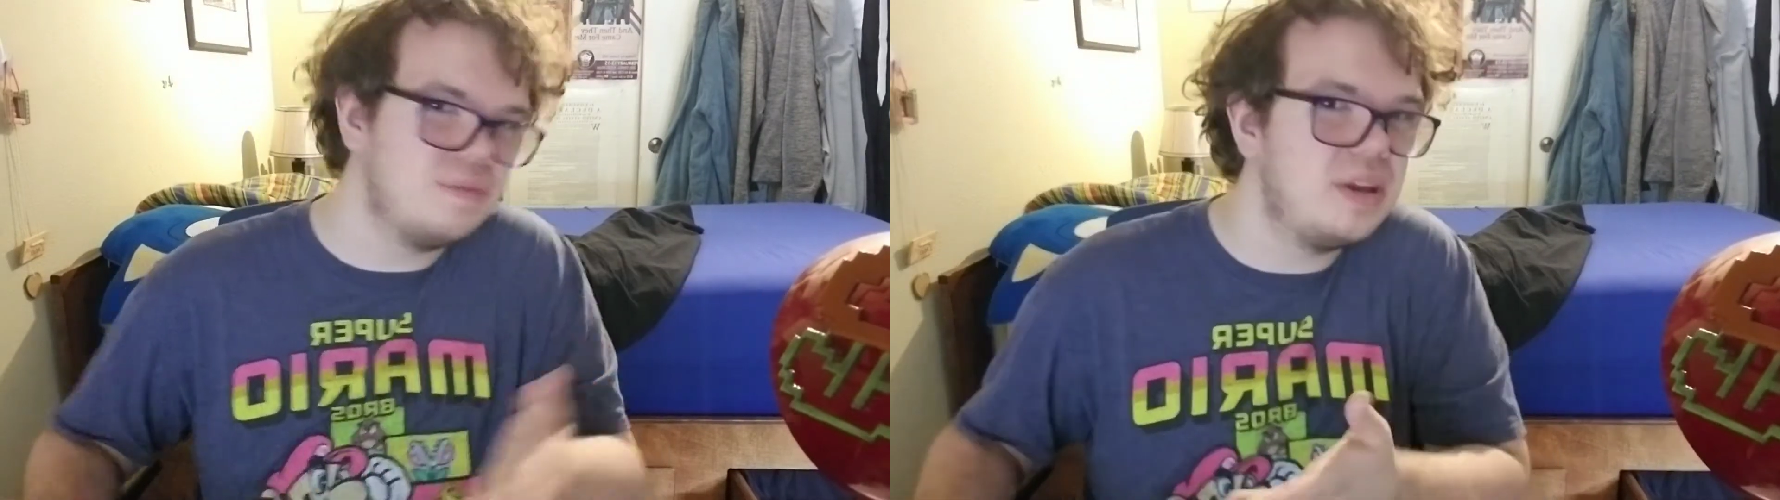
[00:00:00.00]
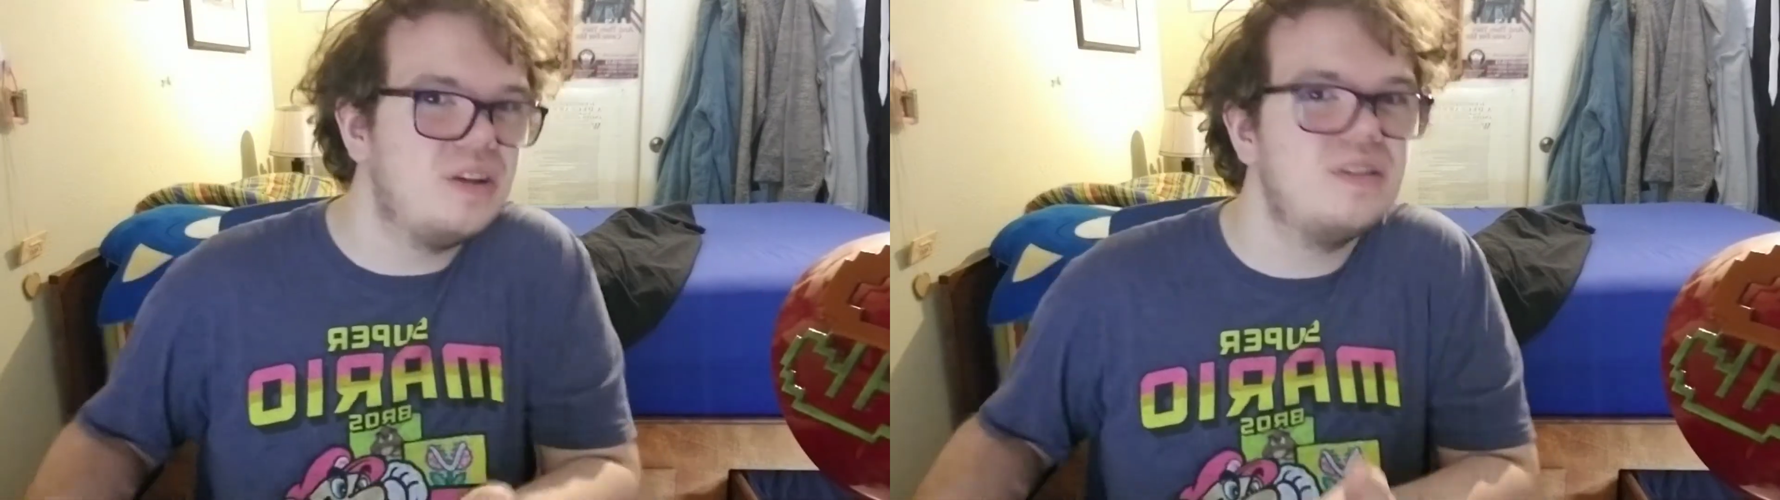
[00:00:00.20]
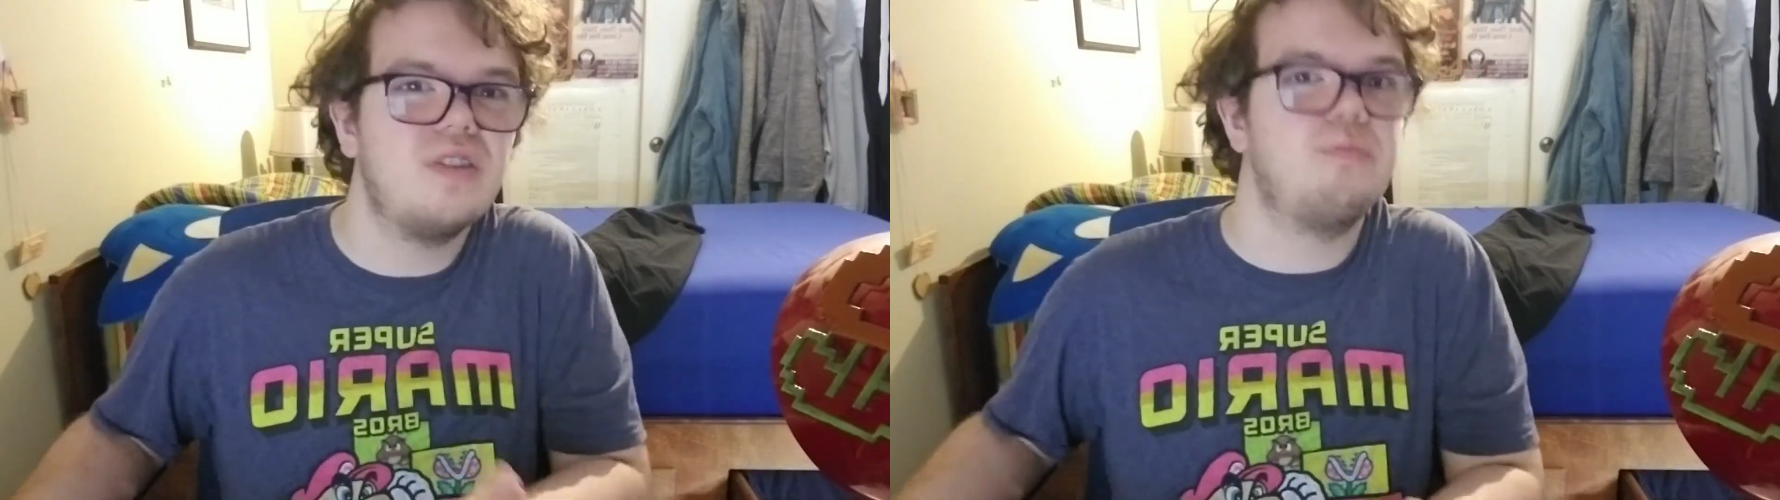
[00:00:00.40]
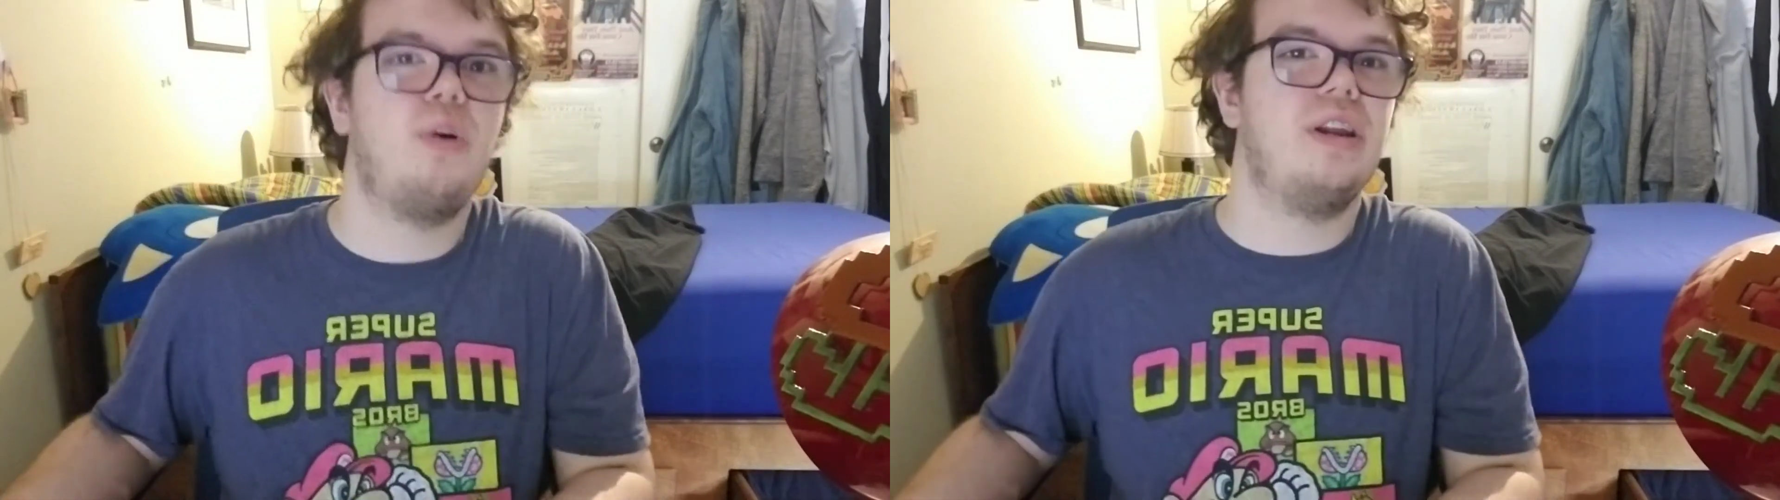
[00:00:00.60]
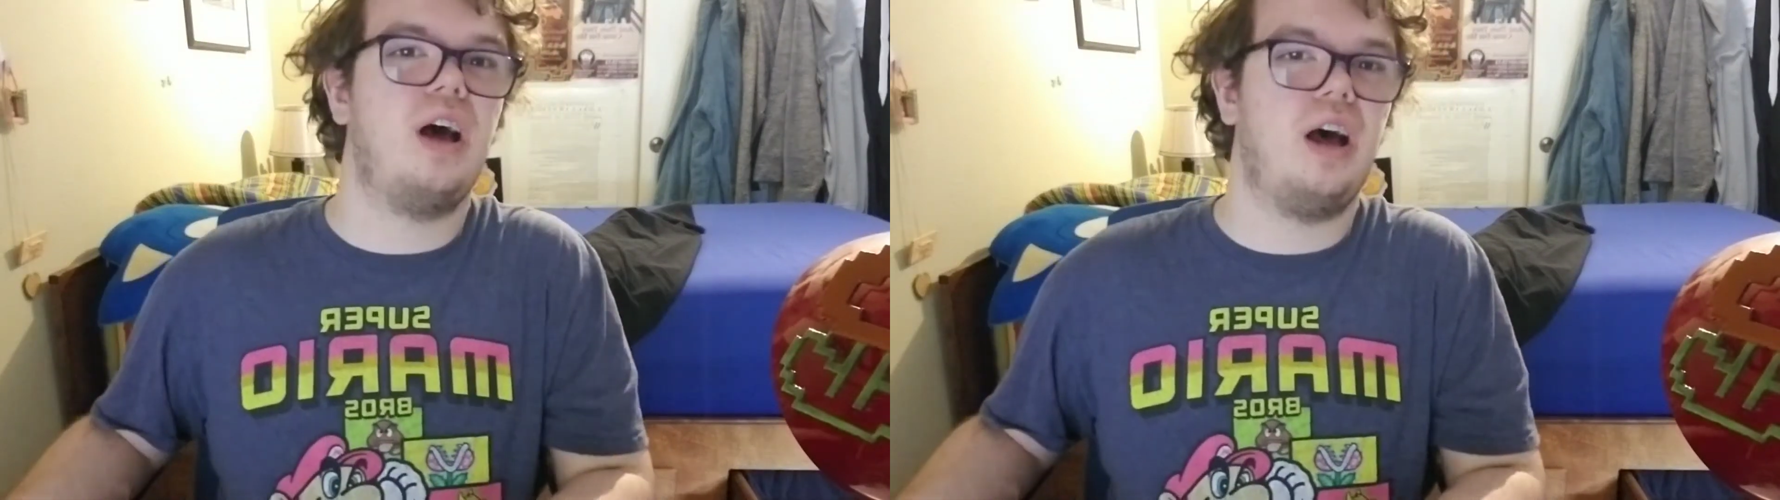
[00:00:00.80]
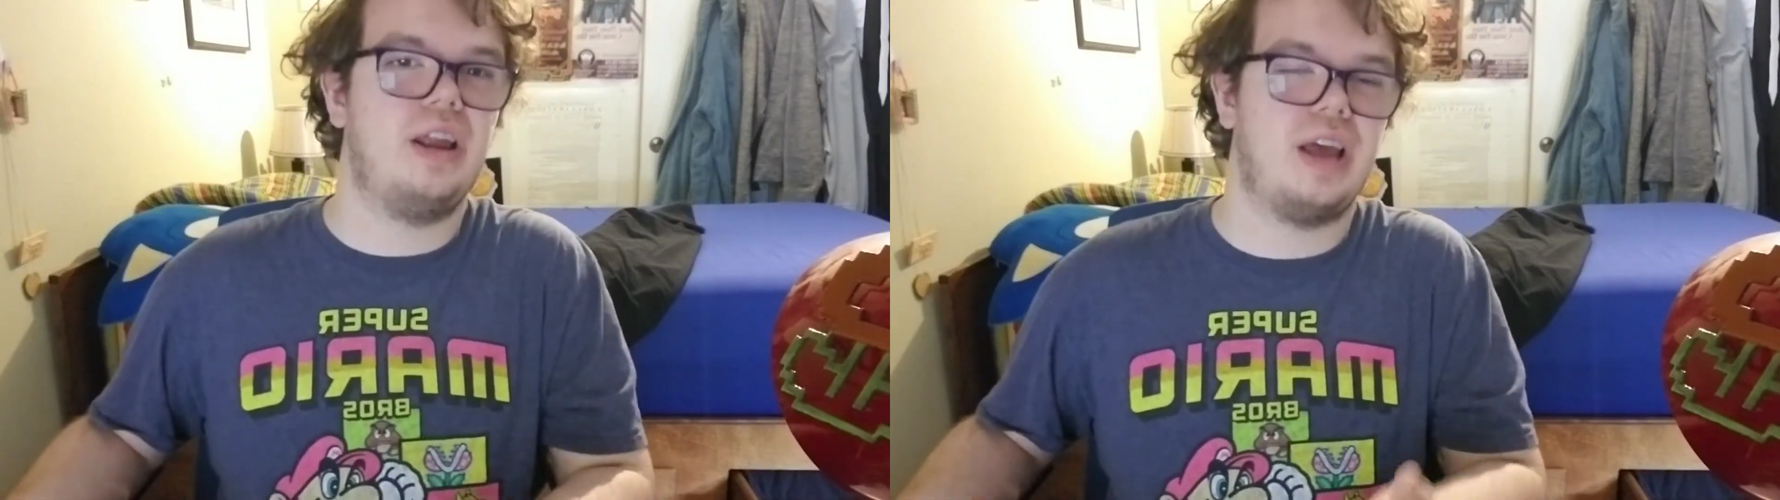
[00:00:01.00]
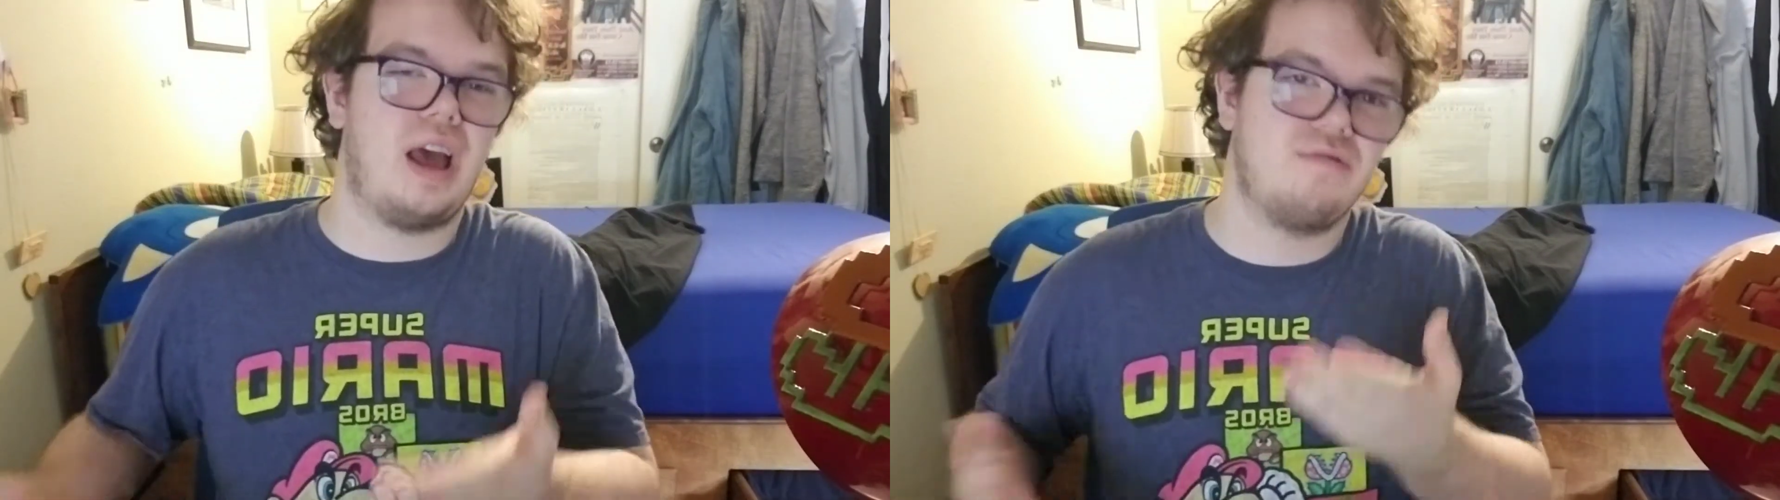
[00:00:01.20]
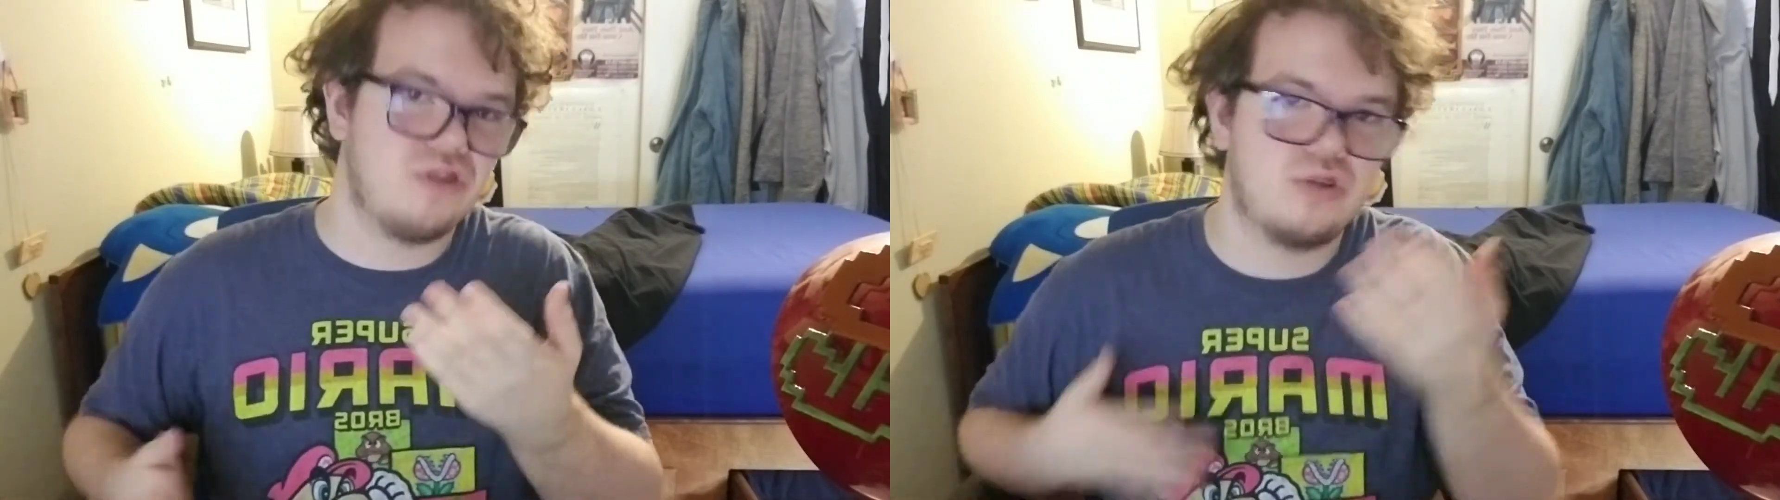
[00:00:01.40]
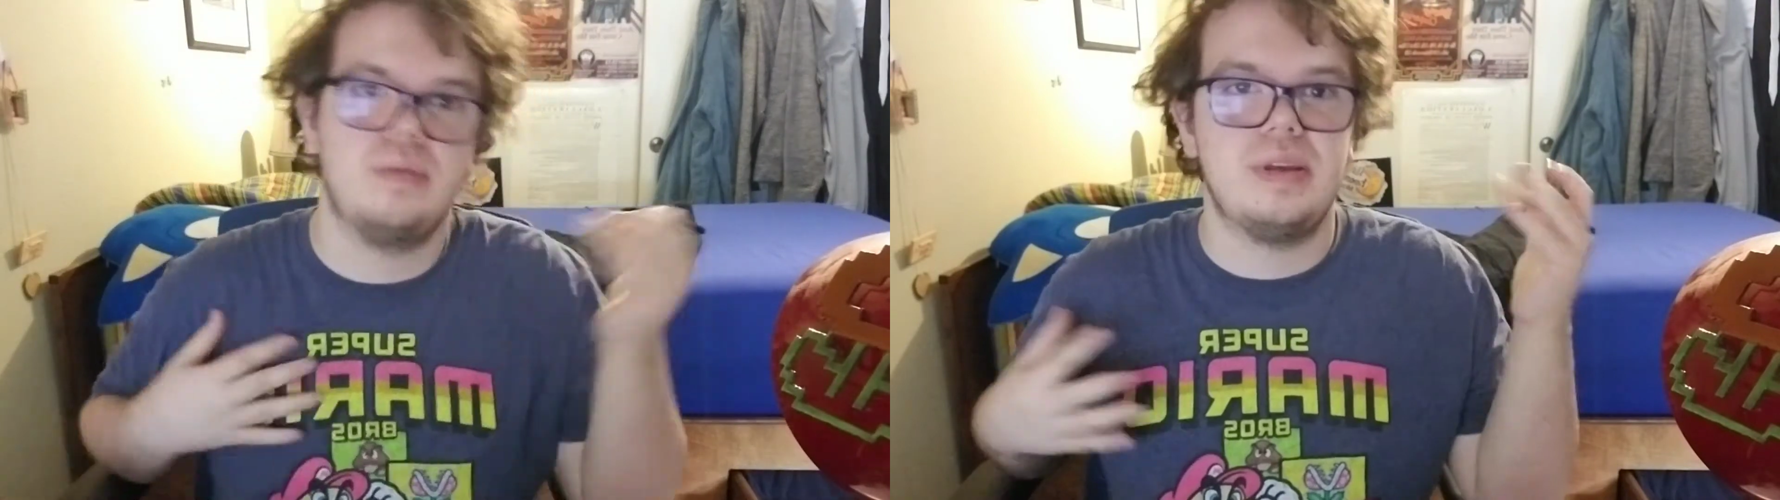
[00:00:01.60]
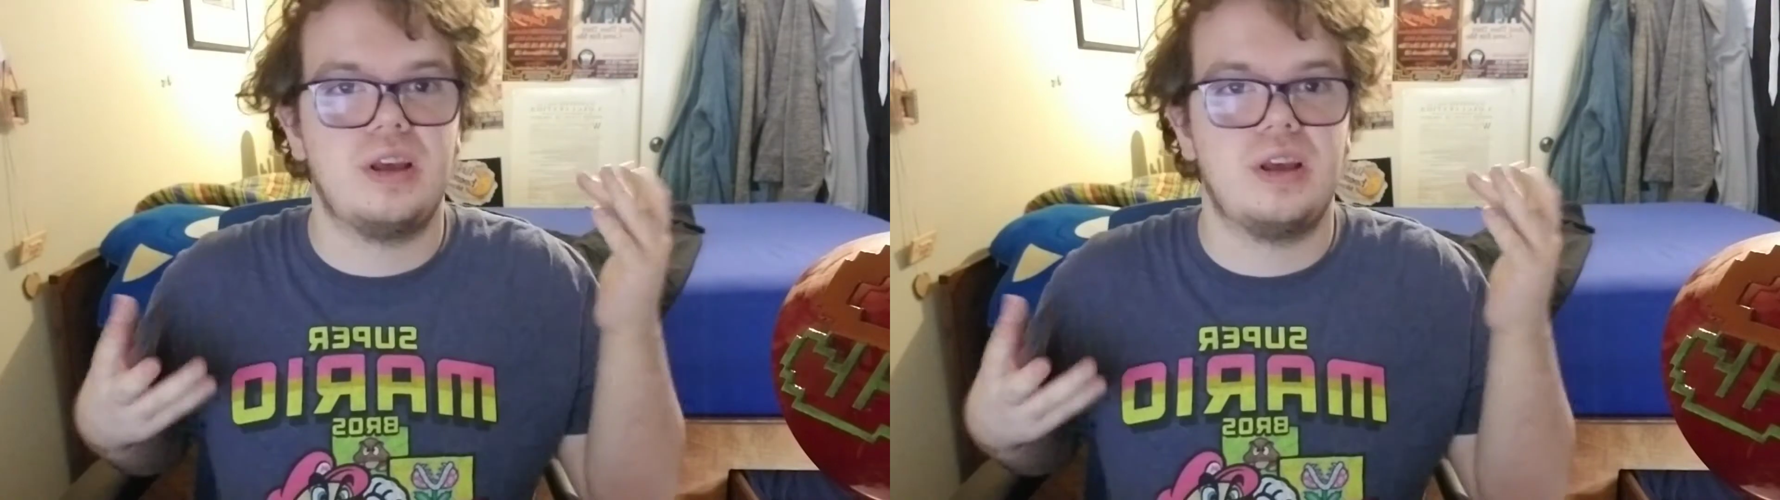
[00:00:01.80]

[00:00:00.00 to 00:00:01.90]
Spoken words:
this point on, I'm just going to be